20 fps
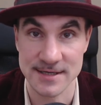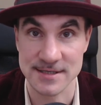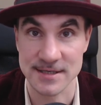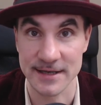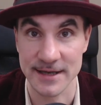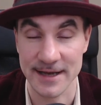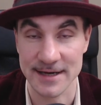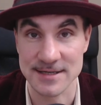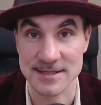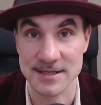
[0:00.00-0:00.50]
the
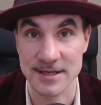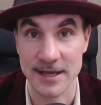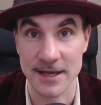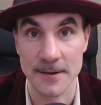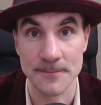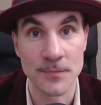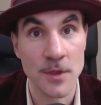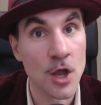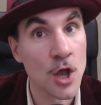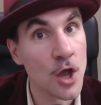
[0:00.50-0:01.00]
next day.
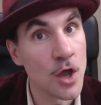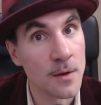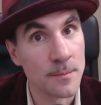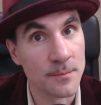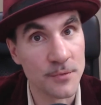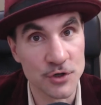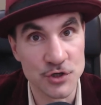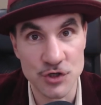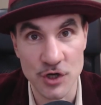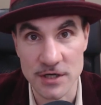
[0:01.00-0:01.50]

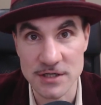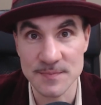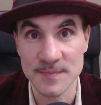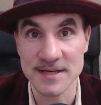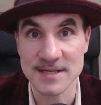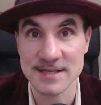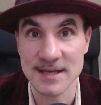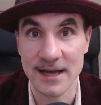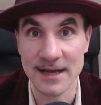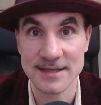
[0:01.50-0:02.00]
But just
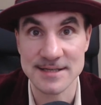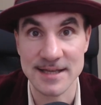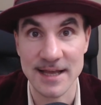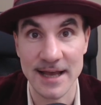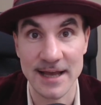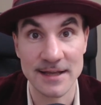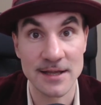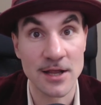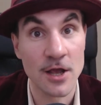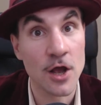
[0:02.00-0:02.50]
besides
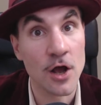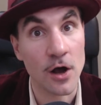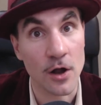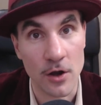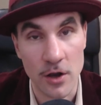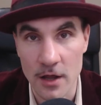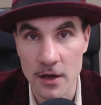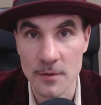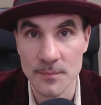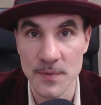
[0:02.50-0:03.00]
that, a
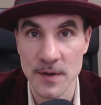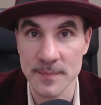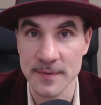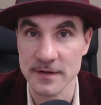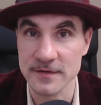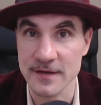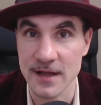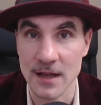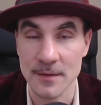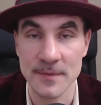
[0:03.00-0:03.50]
lot of people
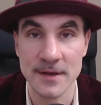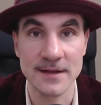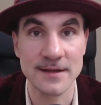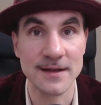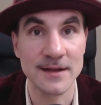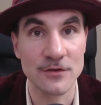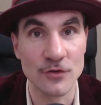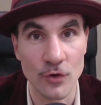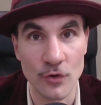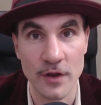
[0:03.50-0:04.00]
tell me they
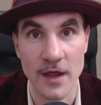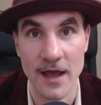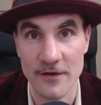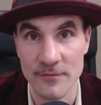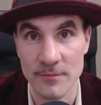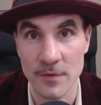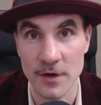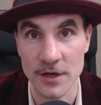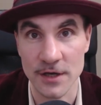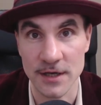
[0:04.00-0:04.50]
don't have
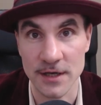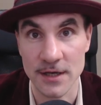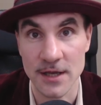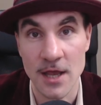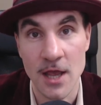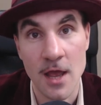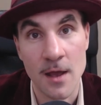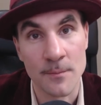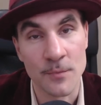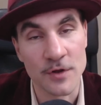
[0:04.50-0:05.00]
money,
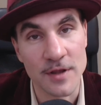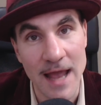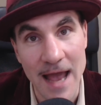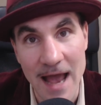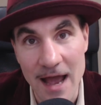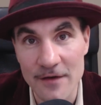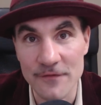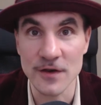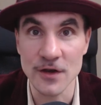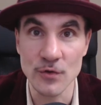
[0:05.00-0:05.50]
but
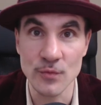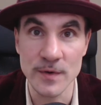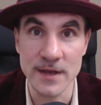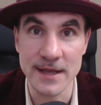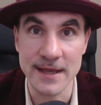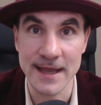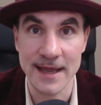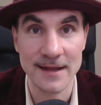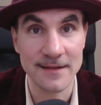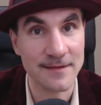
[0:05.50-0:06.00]
every
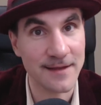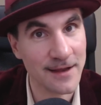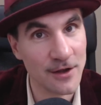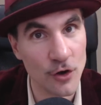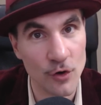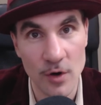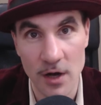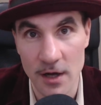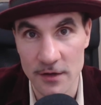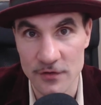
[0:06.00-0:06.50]
weekend they
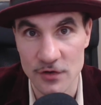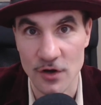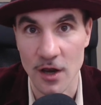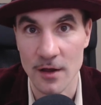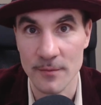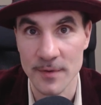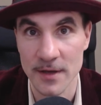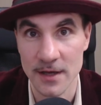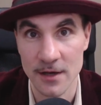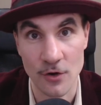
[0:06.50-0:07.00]
go out
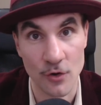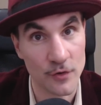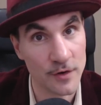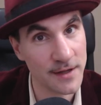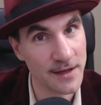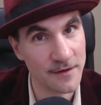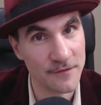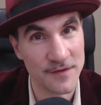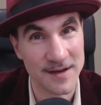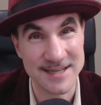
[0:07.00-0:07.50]
clubbing or they
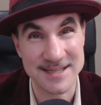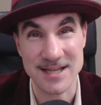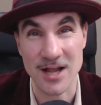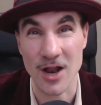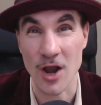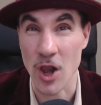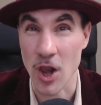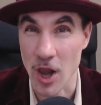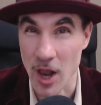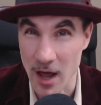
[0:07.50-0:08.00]
invest a
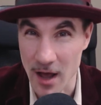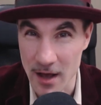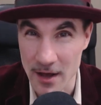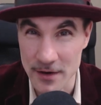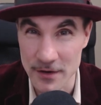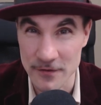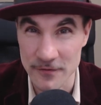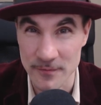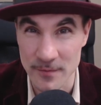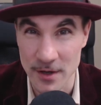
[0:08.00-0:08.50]
lot
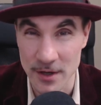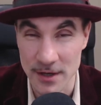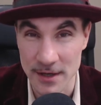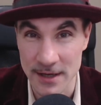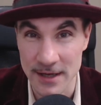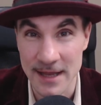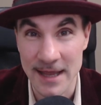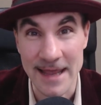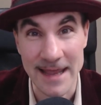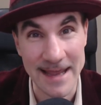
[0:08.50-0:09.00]
of
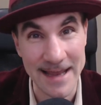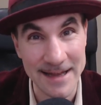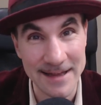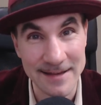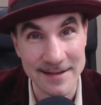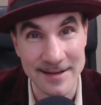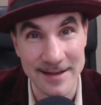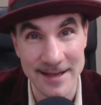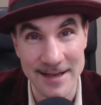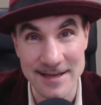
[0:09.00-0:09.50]
money in
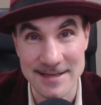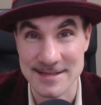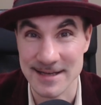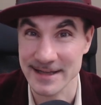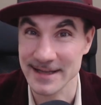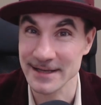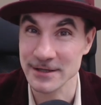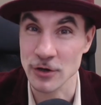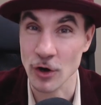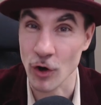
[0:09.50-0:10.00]
things that
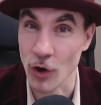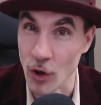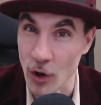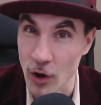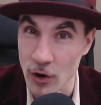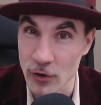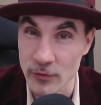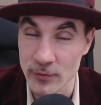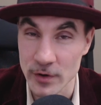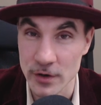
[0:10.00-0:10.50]
in the
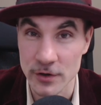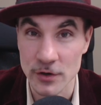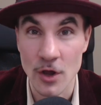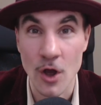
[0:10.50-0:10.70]
long run